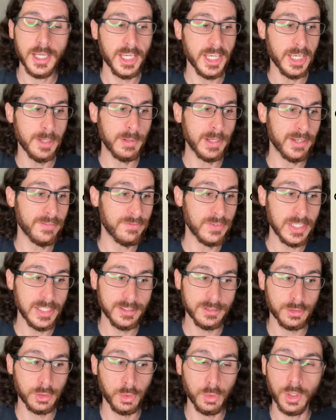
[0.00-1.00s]
eBay
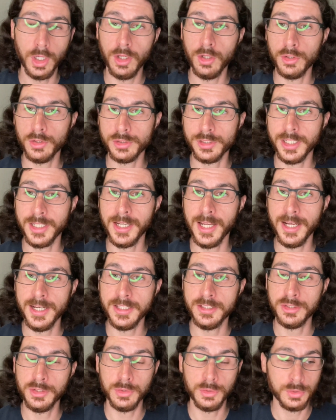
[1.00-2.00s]
fees
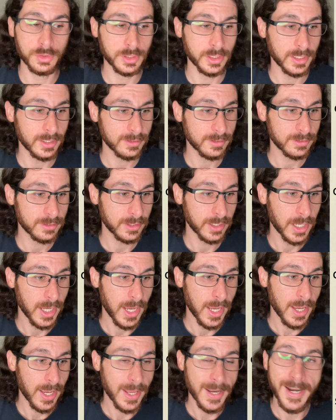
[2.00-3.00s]
$2.92.
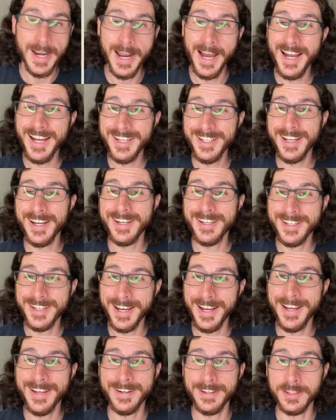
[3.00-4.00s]

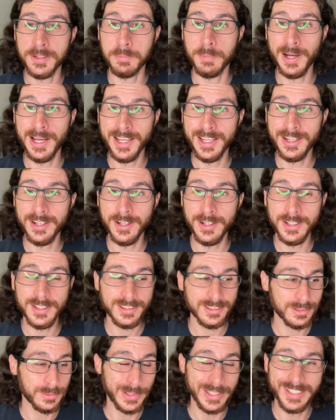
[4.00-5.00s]
$9.99 on the buy cost,
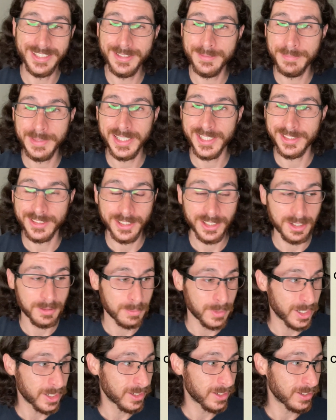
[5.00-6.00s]
so I didn't make a ton of
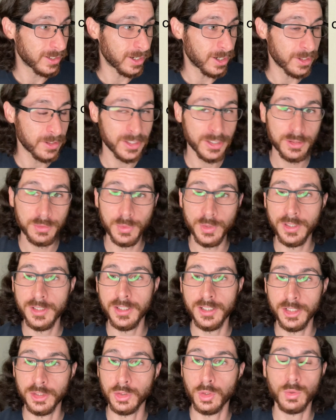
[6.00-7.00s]
money on this one.
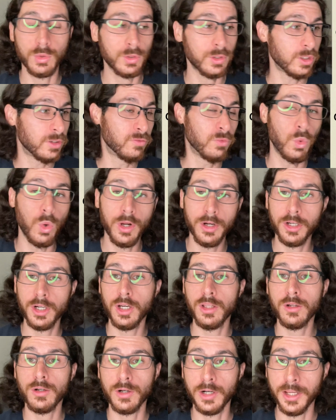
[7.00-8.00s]
A total of
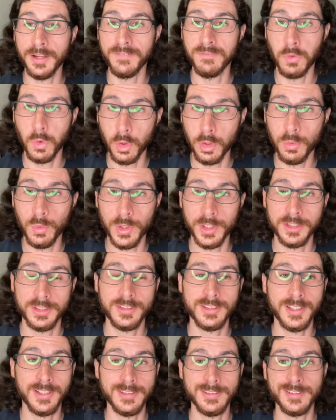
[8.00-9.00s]

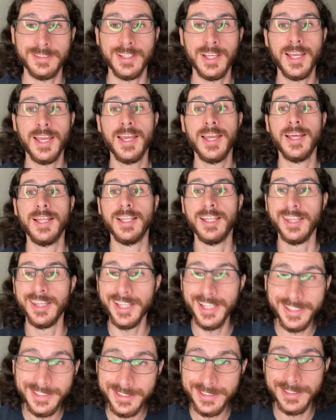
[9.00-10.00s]
$1.41,
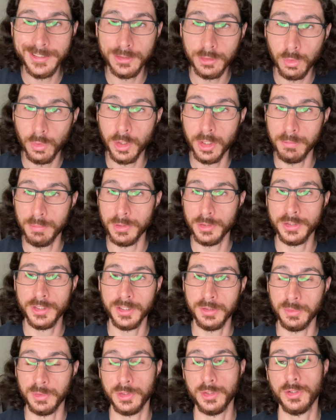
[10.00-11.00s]
less than
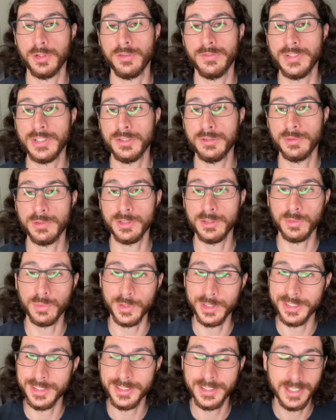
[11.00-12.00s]
20% return of interest,
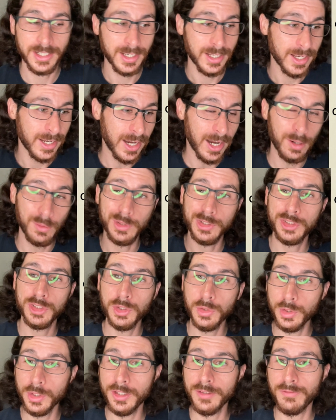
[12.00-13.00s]
which I was
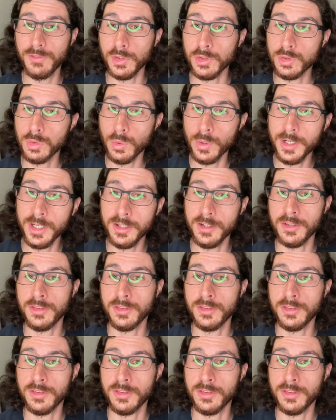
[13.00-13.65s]
shooting for 20 to